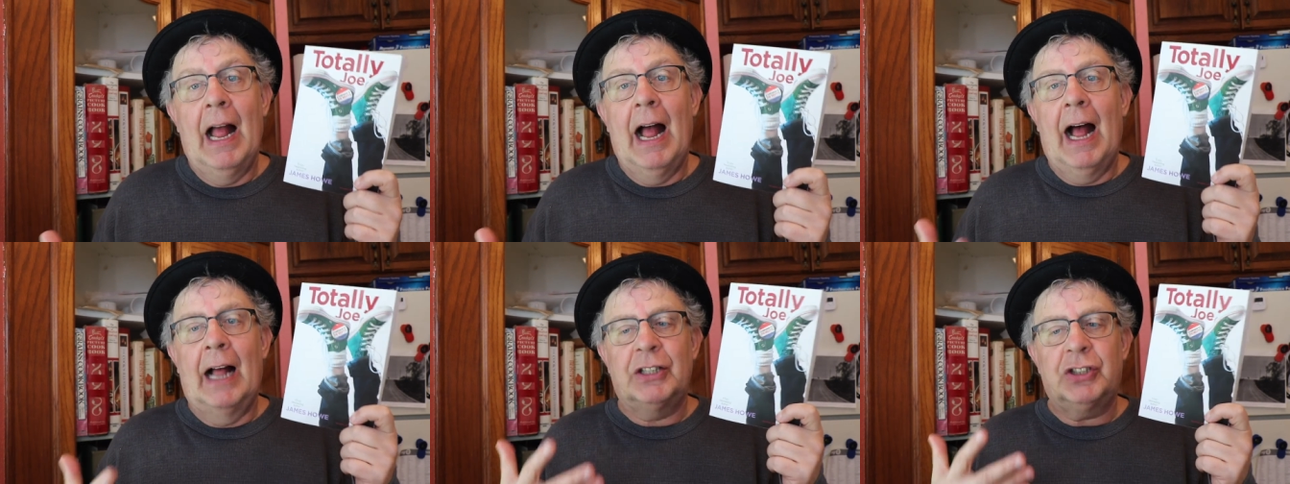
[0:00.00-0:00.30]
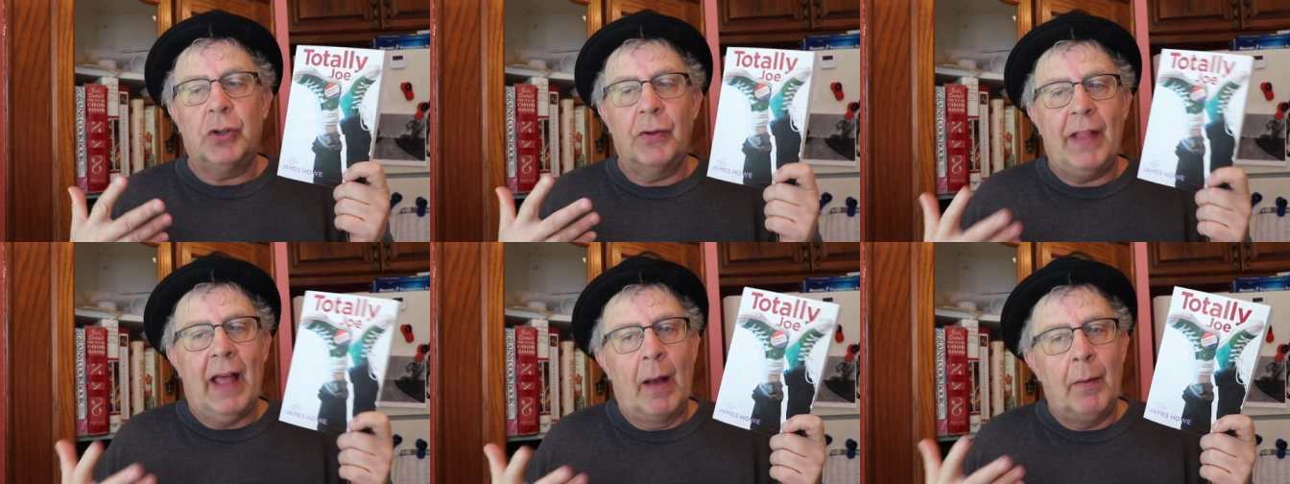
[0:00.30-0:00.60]
And
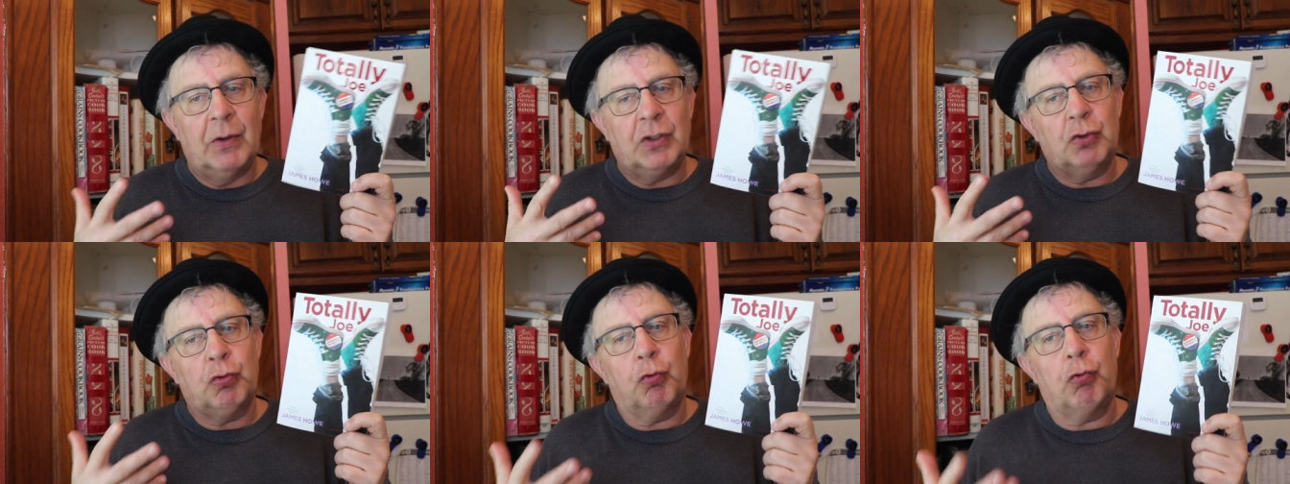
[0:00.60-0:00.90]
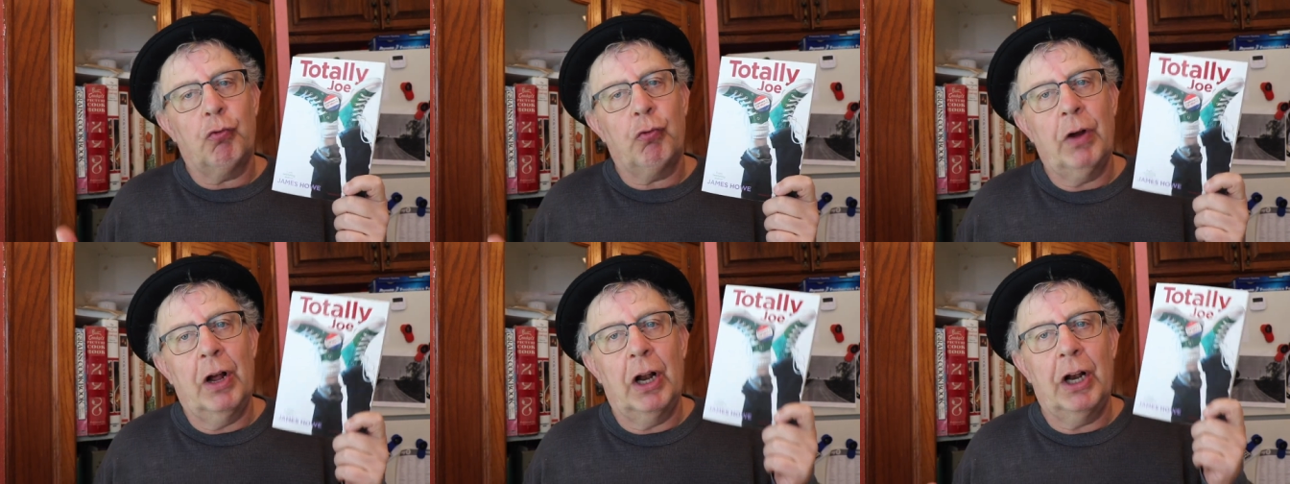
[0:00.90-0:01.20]
so that was
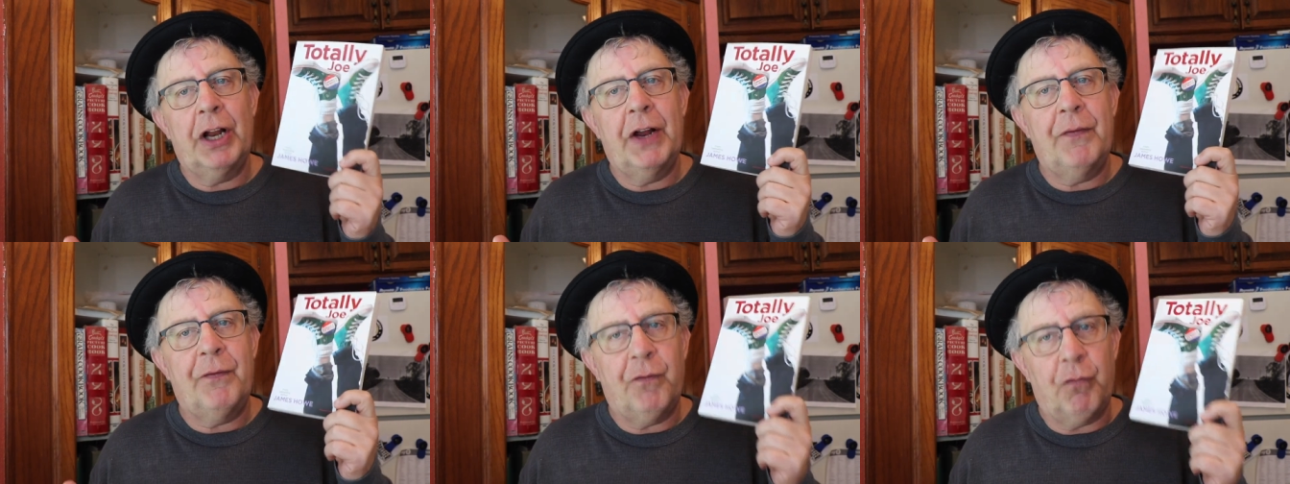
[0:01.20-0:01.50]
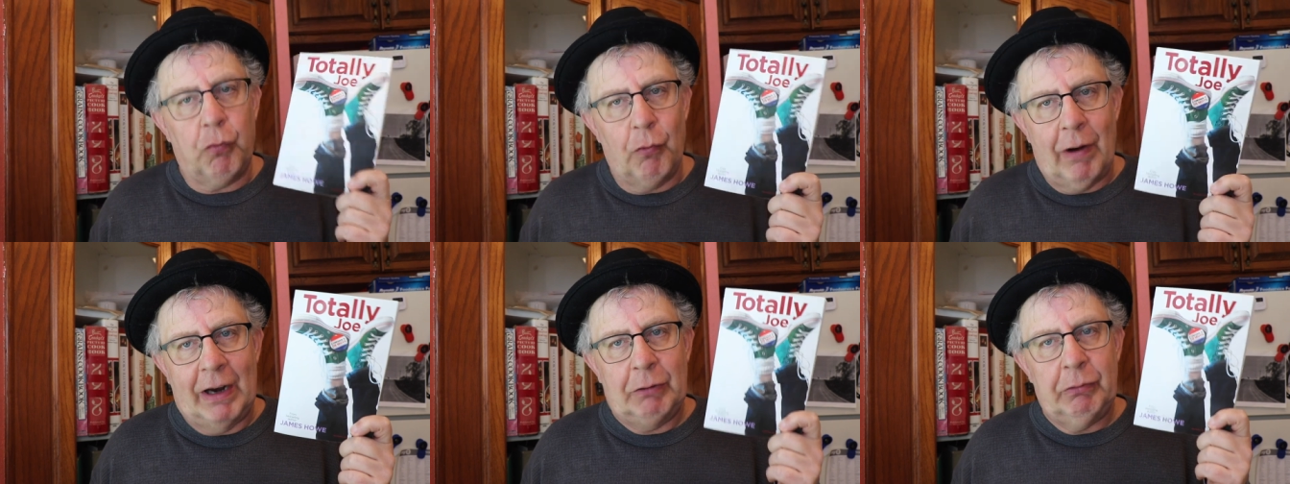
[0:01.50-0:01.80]
really
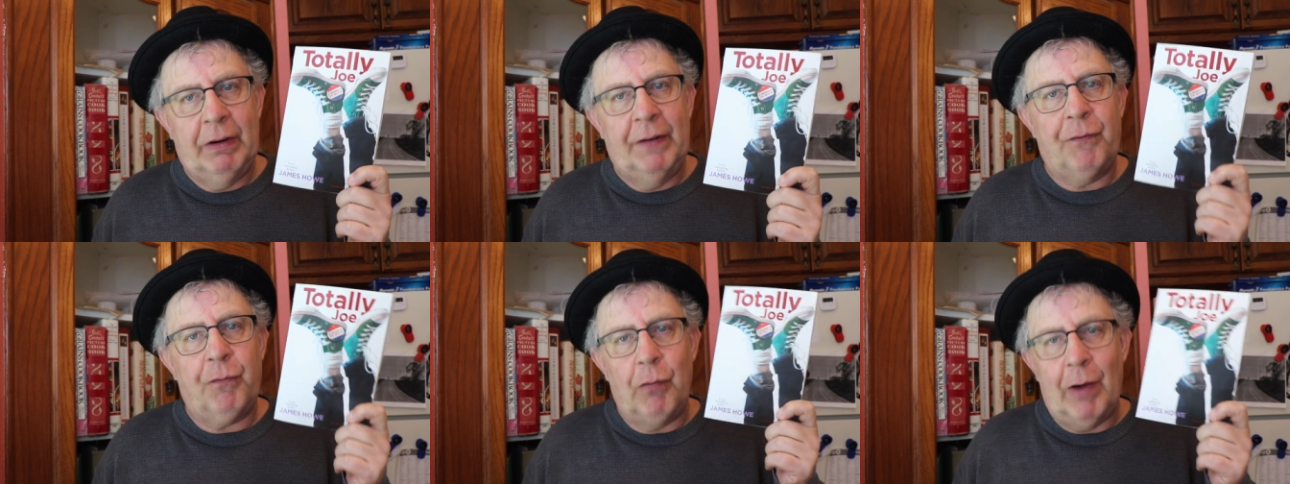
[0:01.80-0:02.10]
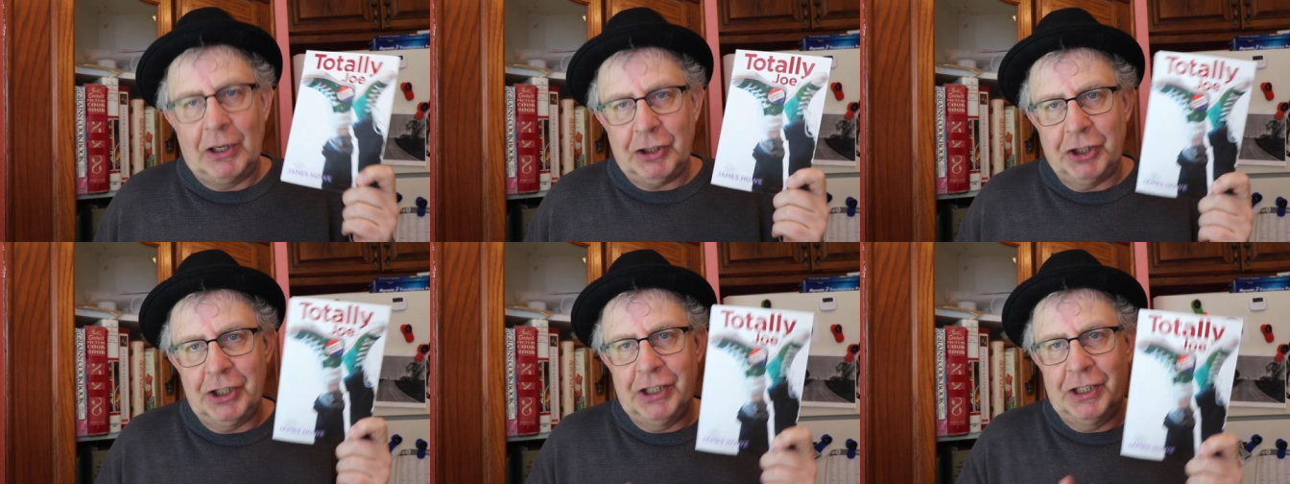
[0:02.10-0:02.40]

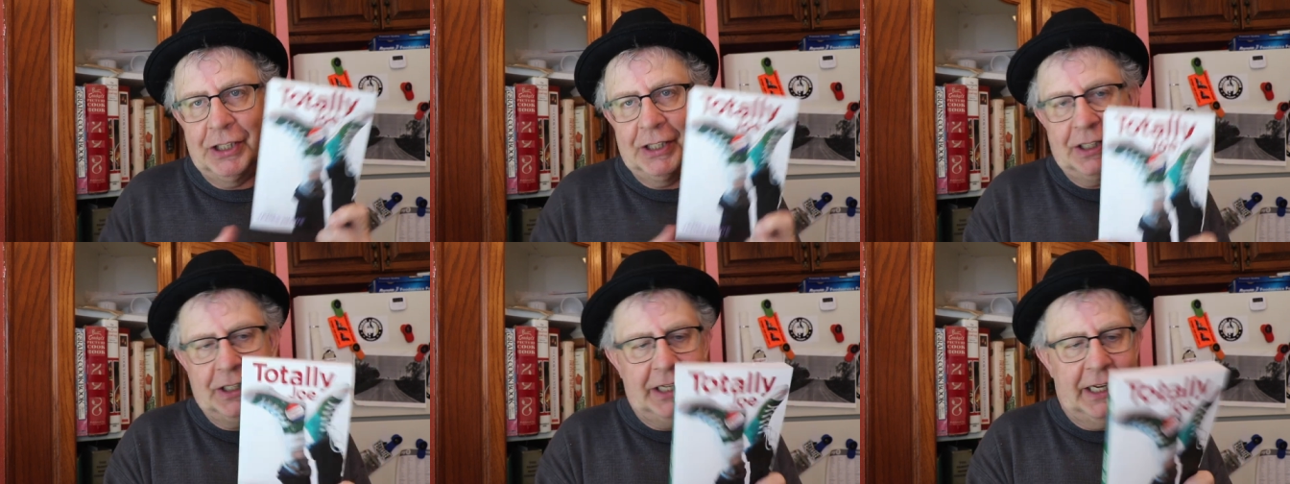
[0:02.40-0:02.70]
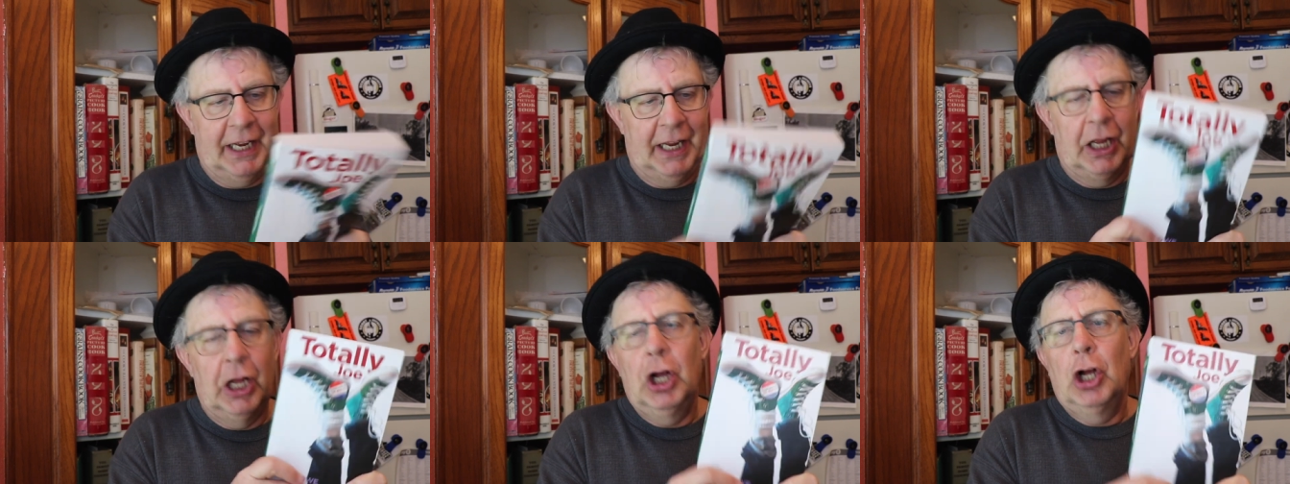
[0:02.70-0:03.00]
refreshing to
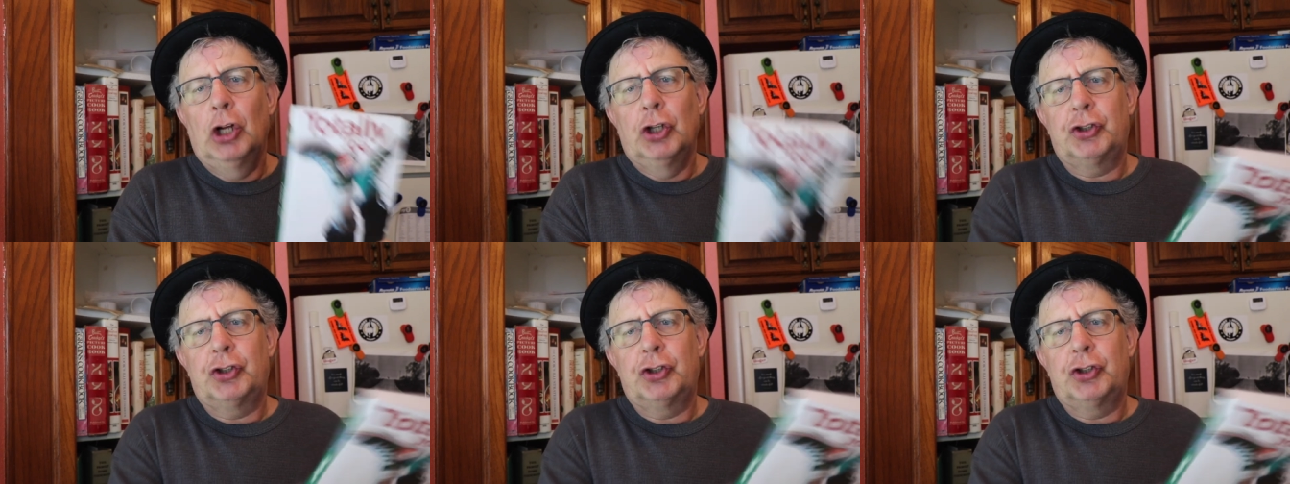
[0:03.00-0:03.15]
see.